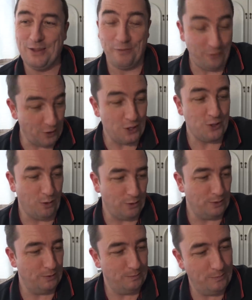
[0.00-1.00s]
first
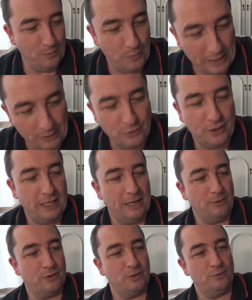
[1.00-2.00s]
one, without a
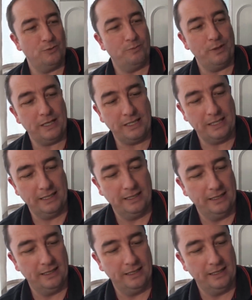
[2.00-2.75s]
doubt, would be